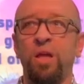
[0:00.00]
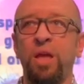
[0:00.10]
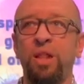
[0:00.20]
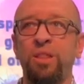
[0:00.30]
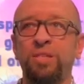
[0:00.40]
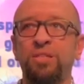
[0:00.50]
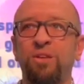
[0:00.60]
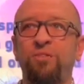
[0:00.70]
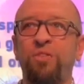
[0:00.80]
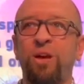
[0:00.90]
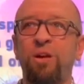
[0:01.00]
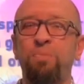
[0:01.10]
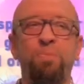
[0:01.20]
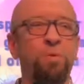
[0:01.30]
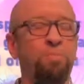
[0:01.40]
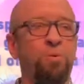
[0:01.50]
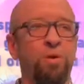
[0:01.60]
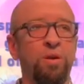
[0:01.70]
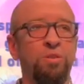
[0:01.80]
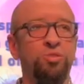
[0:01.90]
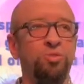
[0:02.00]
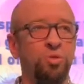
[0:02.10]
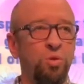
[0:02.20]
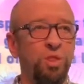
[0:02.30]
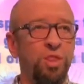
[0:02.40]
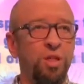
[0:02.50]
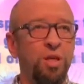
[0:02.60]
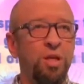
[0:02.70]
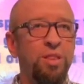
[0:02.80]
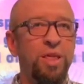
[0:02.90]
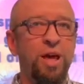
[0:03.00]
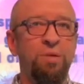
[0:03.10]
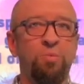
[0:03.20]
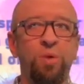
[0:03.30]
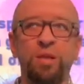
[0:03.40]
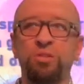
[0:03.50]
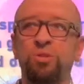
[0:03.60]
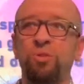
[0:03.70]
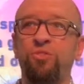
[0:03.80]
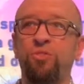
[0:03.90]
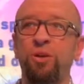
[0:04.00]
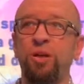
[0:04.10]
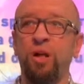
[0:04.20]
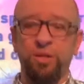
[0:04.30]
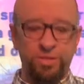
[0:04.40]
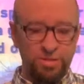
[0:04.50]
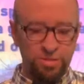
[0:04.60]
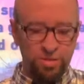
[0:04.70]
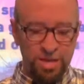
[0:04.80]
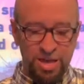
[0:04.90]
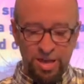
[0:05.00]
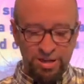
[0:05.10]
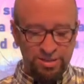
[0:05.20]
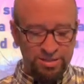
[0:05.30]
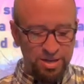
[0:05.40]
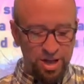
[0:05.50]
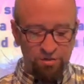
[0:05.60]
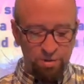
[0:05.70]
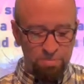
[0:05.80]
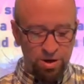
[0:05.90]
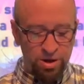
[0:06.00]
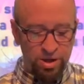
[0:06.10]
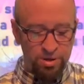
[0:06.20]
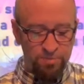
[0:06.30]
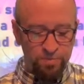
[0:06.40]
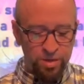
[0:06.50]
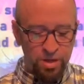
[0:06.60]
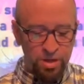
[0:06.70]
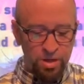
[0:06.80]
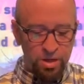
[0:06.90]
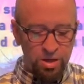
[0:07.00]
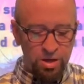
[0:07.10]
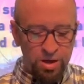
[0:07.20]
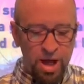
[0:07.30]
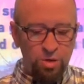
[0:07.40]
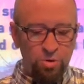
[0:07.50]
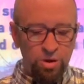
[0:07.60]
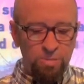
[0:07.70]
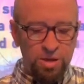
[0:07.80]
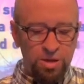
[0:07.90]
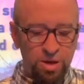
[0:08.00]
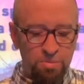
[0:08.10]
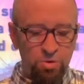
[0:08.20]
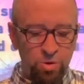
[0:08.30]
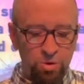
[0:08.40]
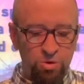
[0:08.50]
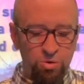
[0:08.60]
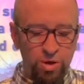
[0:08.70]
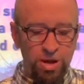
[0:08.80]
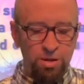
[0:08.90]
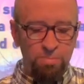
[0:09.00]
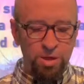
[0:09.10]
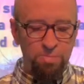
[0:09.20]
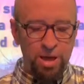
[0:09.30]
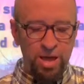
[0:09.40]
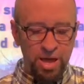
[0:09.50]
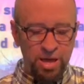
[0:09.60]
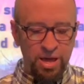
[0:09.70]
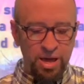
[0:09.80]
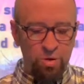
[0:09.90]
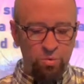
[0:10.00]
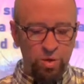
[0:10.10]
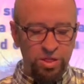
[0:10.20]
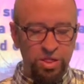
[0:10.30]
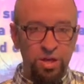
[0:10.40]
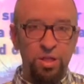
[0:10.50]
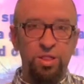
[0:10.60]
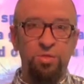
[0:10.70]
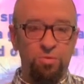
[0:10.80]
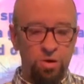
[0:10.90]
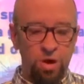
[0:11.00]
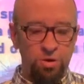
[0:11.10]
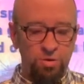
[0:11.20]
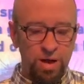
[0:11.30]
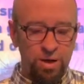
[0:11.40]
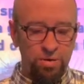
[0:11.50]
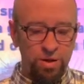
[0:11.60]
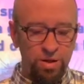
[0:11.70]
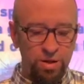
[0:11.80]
And this is a very important truth that rings true for adults, kids, everybody. You're not going to become who you're created to be by hanging out with the wrong crowd.